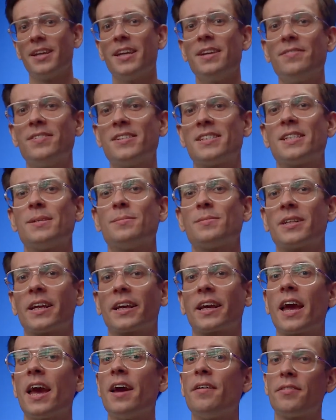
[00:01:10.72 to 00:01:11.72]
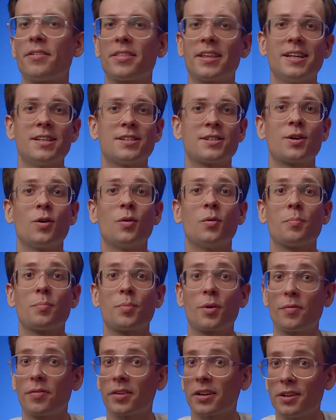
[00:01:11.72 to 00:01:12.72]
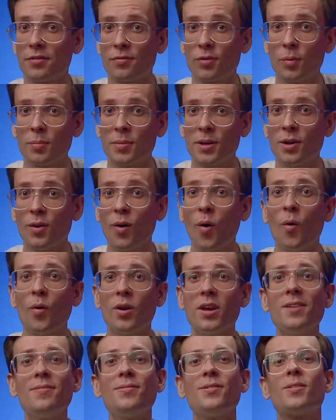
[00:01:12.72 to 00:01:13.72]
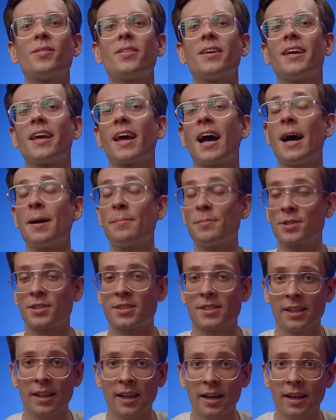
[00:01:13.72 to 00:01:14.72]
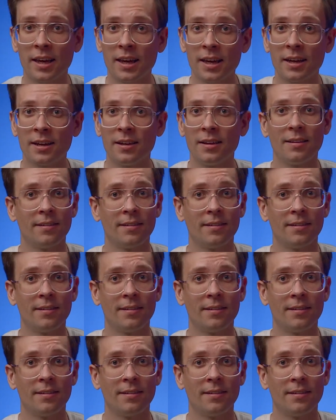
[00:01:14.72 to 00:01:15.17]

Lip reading: if it seems like everything is going perfectly for me, or if you think I'm just lucky,